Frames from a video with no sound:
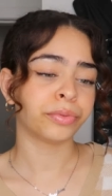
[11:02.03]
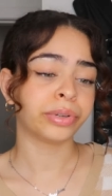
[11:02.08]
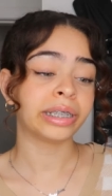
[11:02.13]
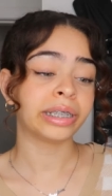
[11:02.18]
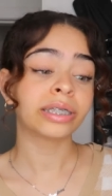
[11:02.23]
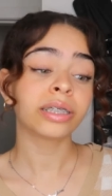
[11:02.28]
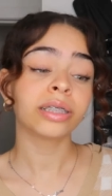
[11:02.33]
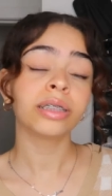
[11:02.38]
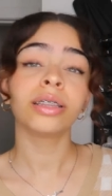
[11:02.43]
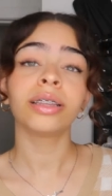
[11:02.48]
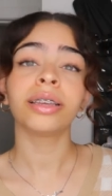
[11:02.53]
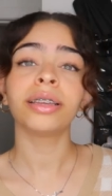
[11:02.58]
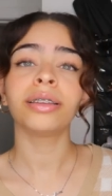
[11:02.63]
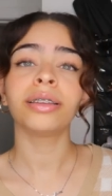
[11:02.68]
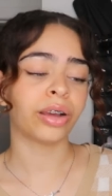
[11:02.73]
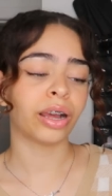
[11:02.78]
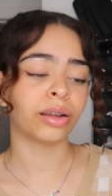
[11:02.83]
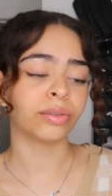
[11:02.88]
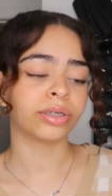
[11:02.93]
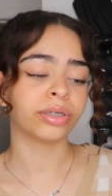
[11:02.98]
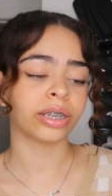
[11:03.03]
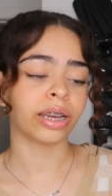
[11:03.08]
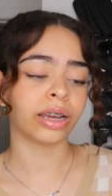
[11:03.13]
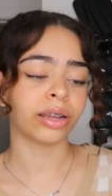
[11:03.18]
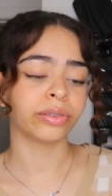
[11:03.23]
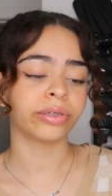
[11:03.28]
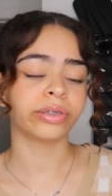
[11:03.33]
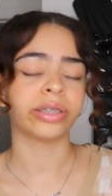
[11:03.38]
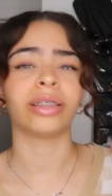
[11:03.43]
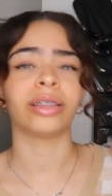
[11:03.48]
recently found
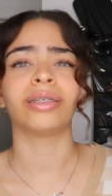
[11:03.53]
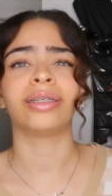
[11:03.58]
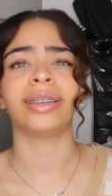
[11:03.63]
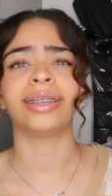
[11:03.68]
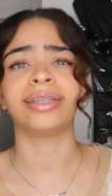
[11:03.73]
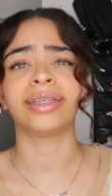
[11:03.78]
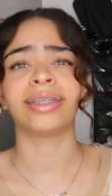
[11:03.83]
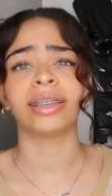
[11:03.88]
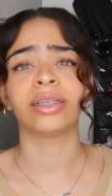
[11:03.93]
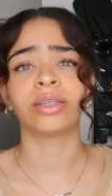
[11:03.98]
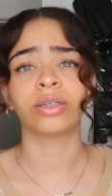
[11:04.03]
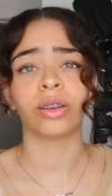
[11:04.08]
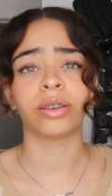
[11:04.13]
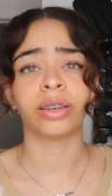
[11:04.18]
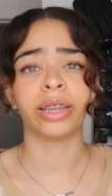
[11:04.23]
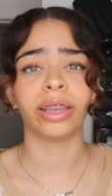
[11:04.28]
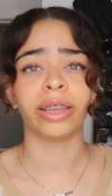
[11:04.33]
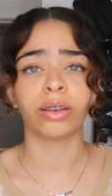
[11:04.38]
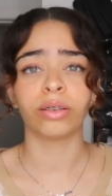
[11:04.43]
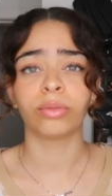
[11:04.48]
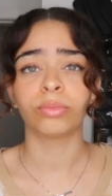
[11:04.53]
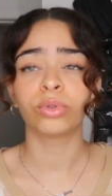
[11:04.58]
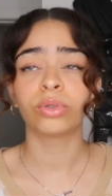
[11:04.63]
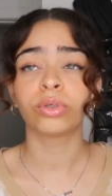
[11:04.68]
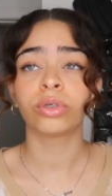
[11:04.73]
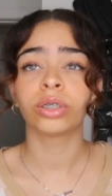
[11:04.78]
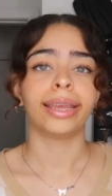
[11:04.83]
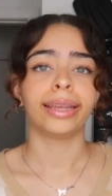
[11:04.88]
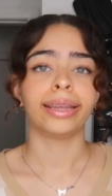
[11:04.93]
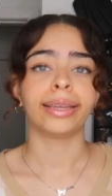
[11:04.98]
out that they test on
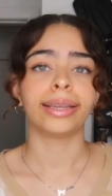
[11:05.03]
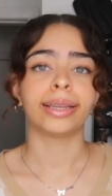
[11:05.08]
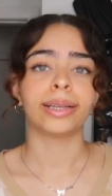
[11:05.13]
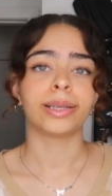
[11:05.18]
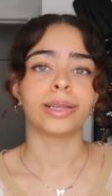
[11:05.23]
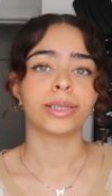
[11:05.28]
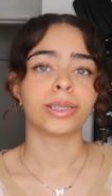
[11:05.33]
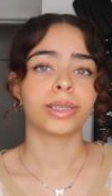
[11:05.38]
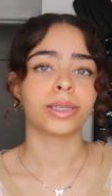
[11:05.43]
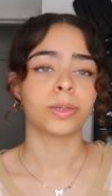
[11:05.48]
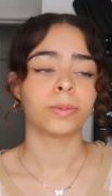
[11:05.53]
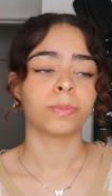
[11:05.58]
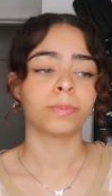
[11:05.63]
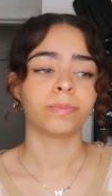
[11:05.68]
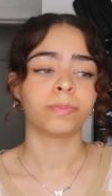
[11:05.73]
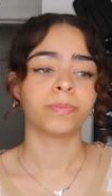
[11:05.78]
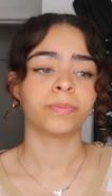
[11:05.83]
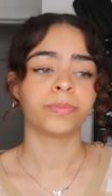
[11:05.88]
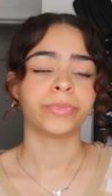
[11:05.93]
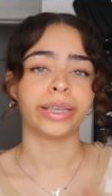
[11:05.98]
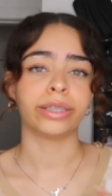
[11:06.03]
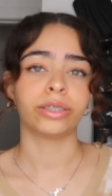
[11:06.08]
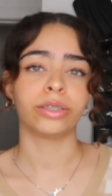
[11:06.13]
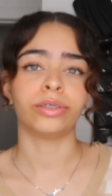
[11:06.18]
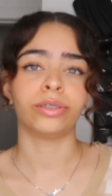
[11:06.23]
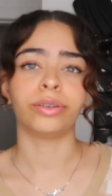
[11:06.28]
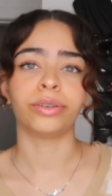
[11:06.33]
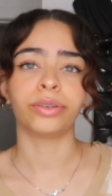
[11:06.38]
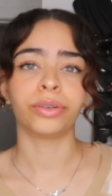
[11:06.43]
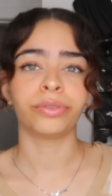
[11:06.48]
animals and that's
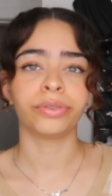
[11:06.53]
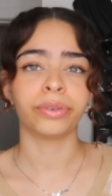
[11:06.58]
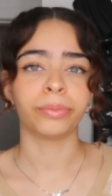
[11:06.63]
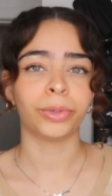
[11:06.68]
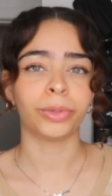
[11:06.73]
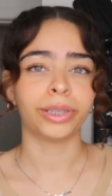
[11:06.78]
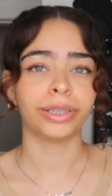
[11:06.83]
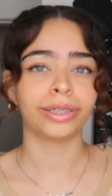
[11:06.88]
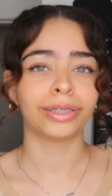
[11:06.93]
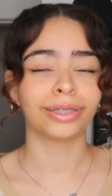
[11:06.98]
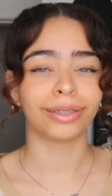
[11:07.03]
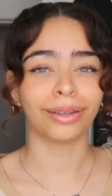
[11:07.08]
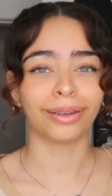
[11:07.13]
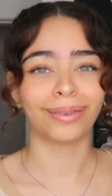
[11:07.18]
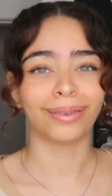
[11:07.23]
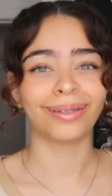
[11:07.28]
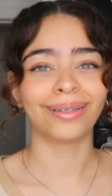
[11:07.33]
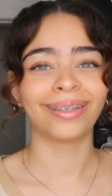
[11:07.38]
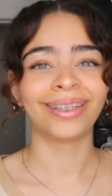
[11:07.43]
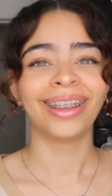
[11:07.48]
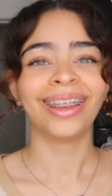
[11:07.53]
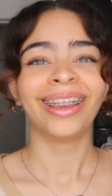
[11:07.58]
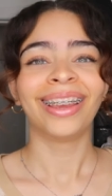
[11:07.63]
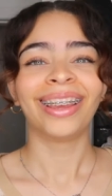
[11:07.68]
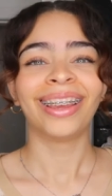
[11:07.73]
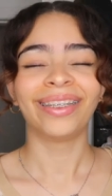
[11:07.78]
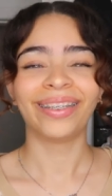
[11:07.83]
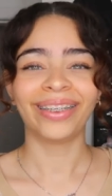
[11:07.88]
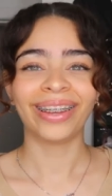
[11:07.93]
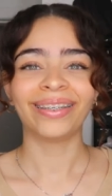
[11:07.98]
a no-go for me. So
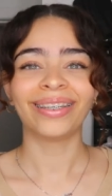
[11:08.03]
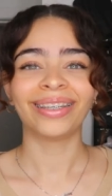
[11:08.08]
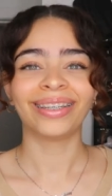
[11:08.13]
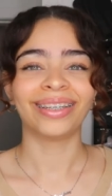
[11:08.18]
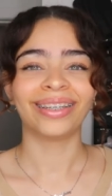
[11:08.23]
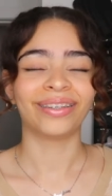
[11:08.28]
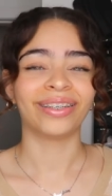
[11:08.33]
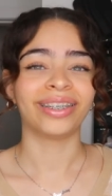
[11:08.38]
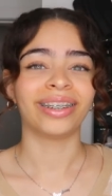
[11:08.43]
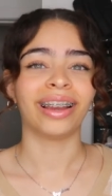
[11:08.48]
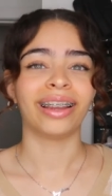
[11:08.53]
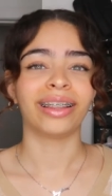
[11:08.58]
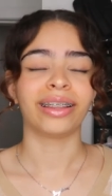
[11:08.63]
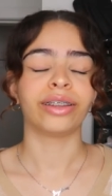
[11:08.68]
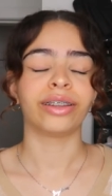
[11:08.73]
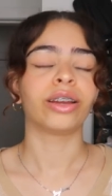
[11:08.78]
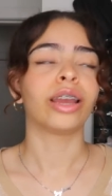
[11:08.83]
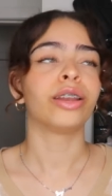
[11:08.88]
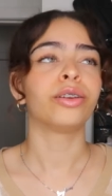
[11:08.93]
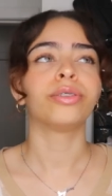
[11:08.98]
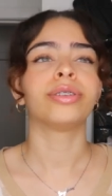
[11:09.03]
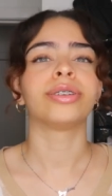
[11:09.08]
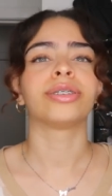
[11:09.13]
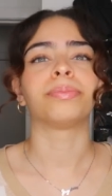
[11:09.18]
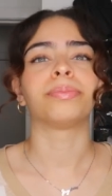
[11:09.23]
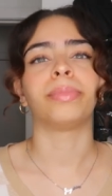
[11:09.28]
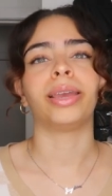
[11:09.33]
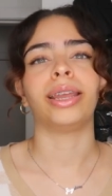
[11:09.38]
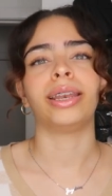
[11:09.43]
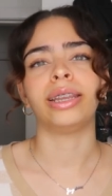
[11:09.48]
if you have a different eyeliner, I know
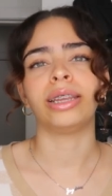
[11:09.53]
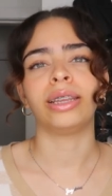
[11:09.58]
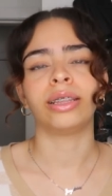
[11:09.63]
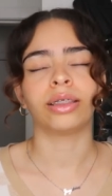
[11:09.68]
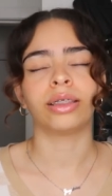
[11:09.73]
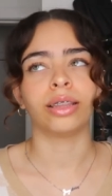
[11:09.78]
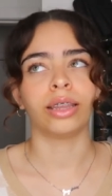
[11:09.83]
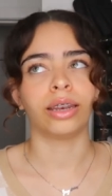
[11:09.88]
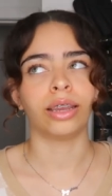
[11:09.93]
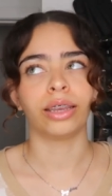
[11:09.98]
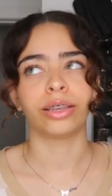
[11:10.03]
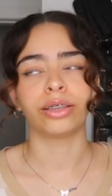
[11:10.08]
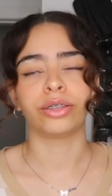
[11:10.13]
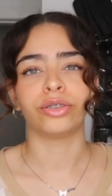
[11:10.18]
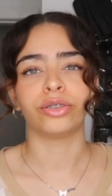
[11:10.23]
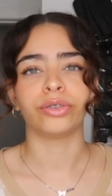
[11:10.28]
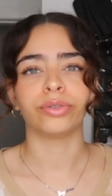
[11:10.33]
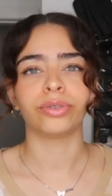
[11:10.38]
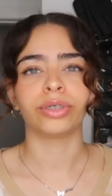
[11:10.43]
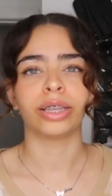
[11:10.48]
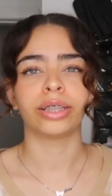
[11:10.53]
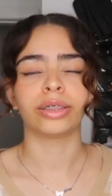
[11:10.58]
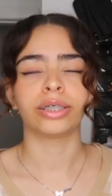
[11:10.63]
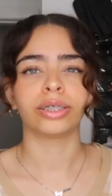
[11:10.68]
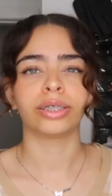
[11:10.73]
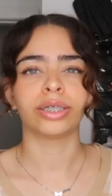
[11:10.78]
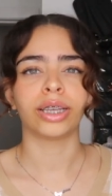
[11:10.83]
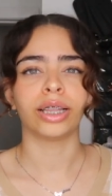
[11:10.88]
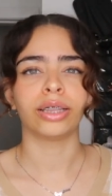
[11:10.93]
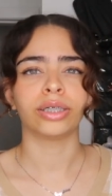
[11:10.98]
there's many that I can use, like
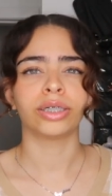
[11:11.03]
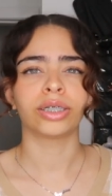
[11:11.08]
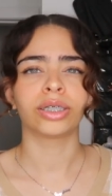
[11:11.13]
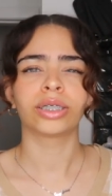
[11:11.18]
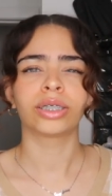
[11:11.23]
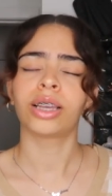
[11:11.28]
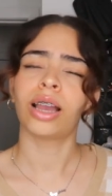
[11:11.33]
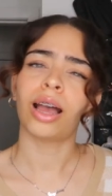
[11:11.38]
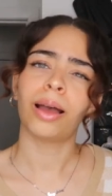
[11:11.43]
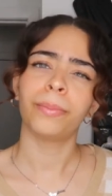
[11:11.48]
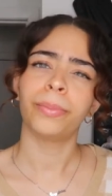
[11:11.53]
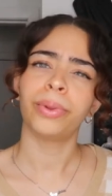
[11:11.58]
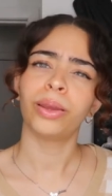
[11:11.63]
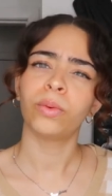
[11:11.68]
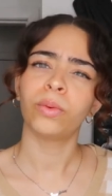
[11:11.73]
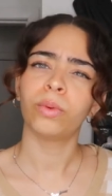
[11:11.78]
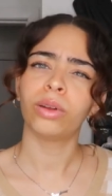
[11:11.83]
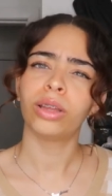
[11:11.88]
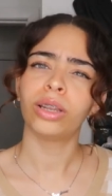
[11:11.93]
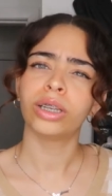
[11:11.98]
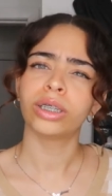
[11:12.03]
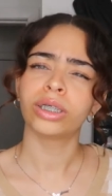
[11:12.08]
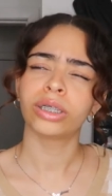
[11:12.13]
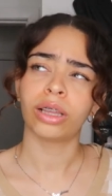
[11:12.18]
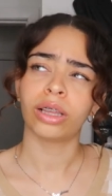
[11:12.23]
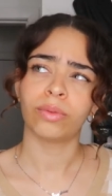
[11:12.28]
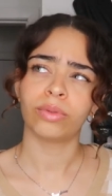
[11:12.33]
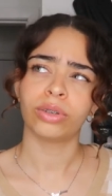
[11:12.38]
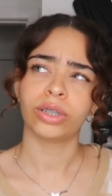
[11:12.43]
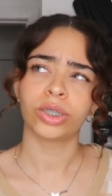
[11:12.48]
the telescopic one, is
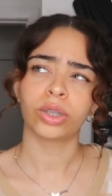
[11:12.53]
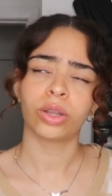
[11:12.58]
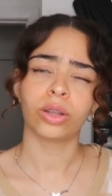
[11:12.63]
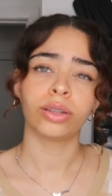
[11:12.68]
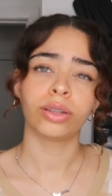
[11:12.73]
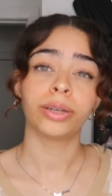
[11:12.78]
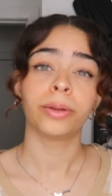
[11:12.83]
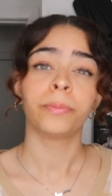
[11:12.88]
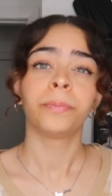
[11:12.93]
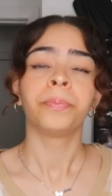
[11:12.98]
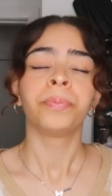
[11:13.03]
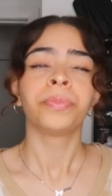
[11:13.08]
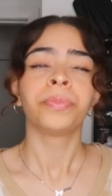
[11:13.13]
that what it's called?